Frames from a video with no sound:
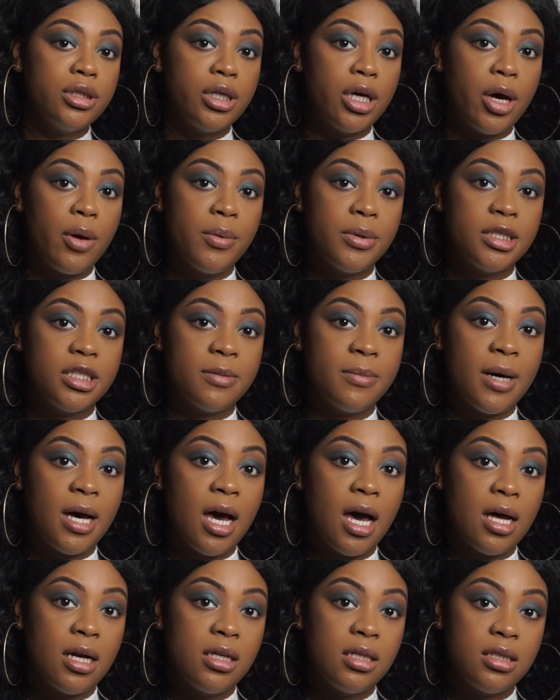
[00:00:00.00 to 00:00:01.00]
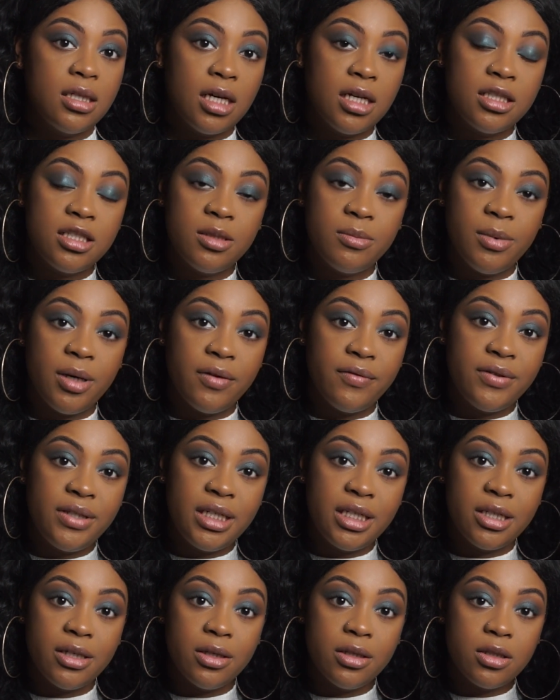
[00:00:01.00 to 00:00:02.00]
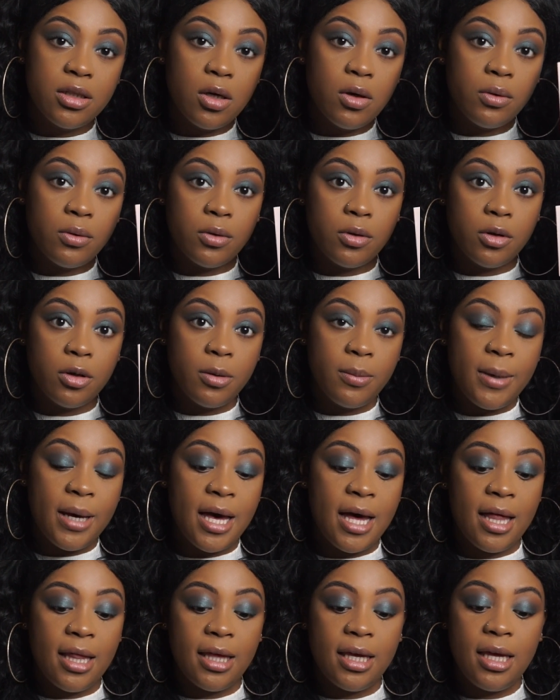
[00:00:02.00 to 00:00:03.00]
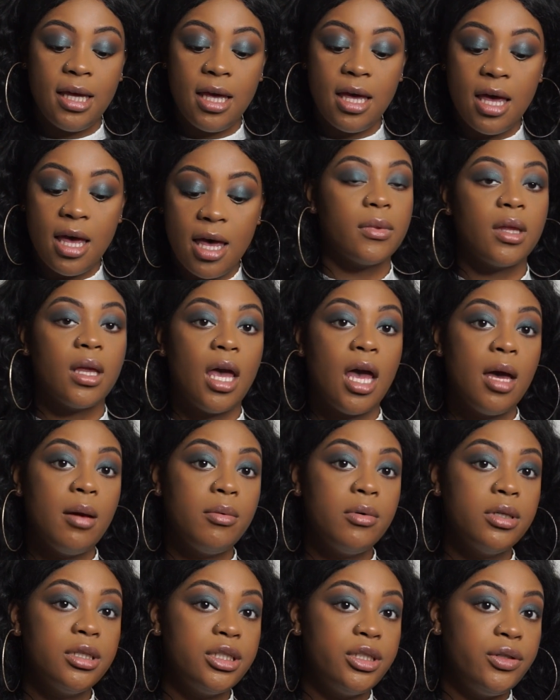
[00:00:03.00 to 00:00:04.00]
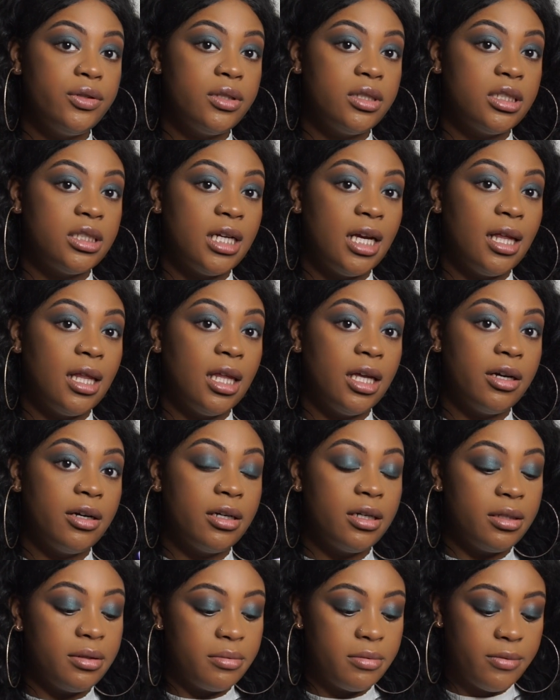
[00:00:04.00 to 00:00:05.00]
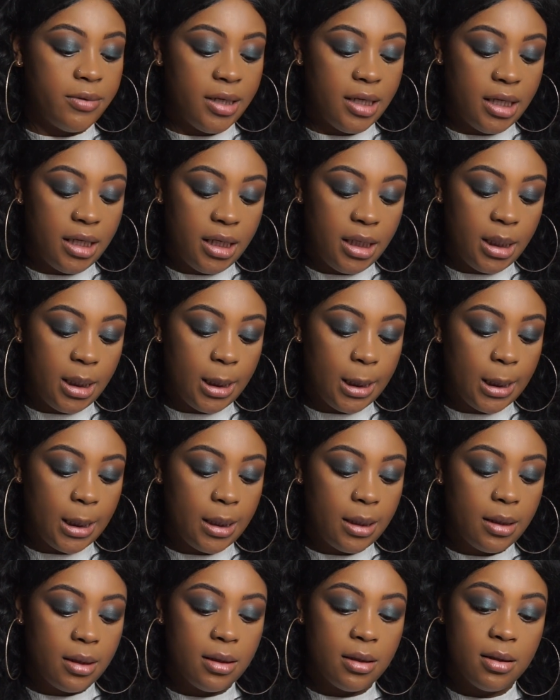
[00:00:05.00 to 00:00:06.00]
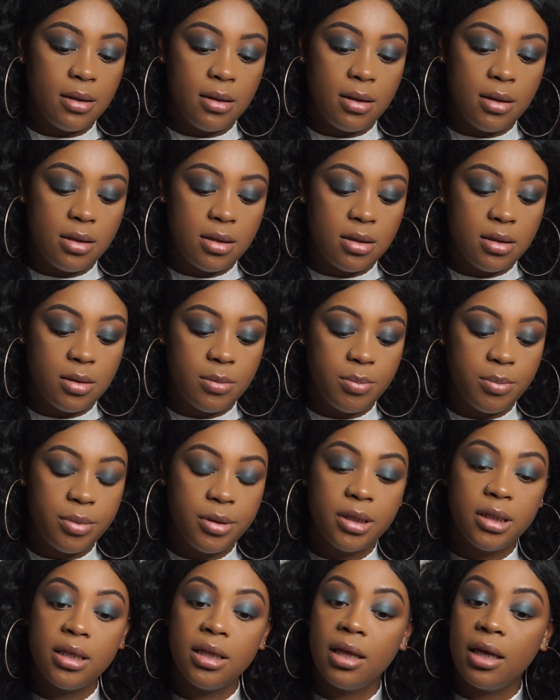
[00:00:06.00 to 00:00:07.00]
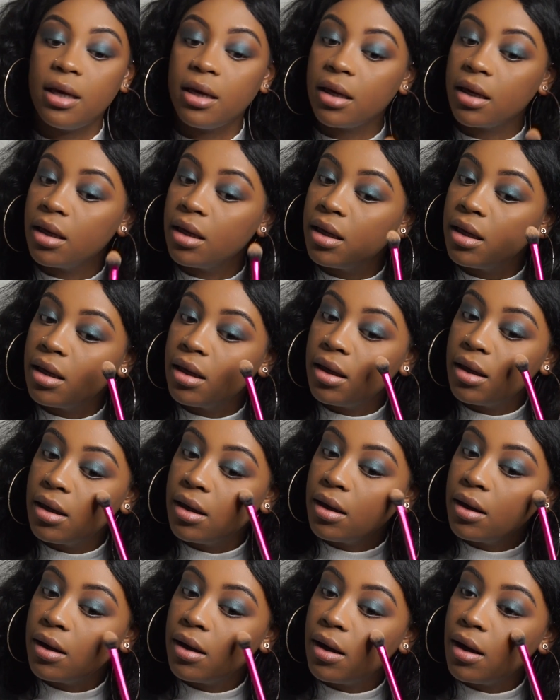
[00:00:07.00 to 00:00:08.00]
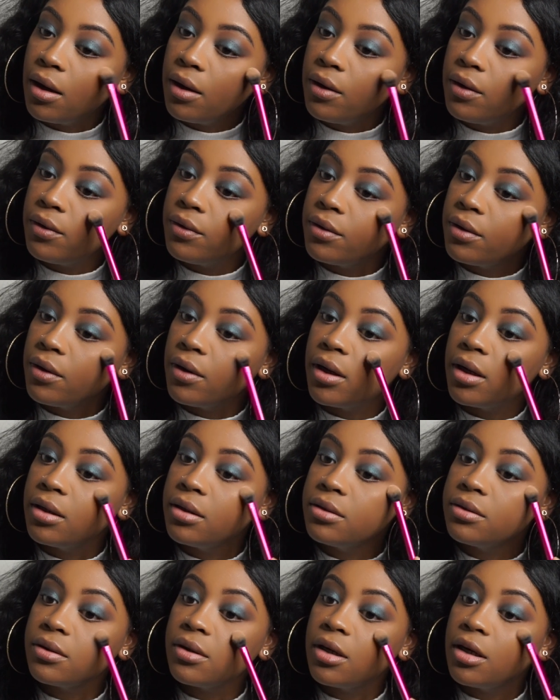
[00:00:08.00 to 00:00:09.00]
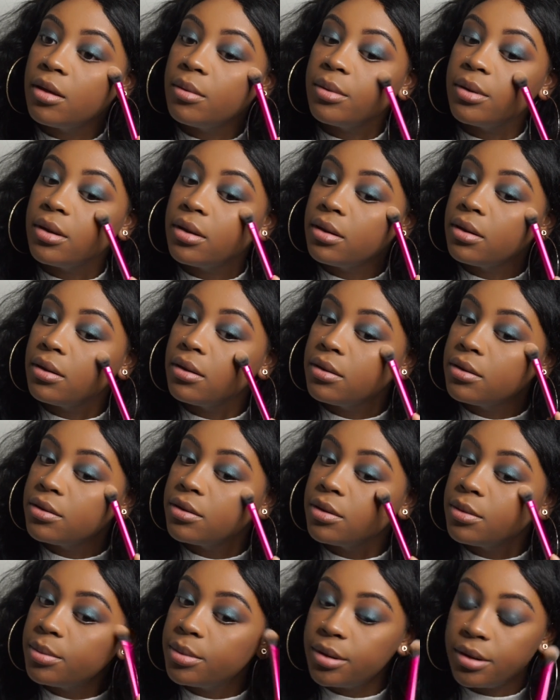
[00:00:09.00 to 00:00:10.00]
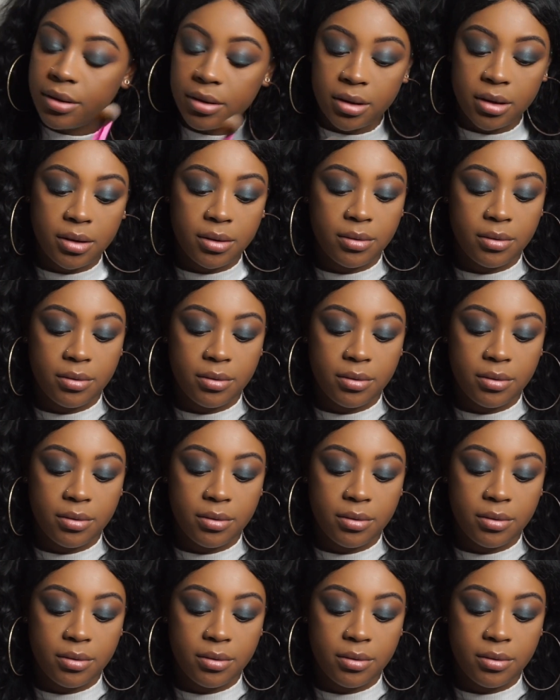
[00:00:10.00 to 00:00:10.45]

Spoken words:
go into my Anastasia Beverly Hills Aurora palette. I'm going to use the shade Lyra right here. This is pretty, like, I don't know how to describe it. It's so pretty.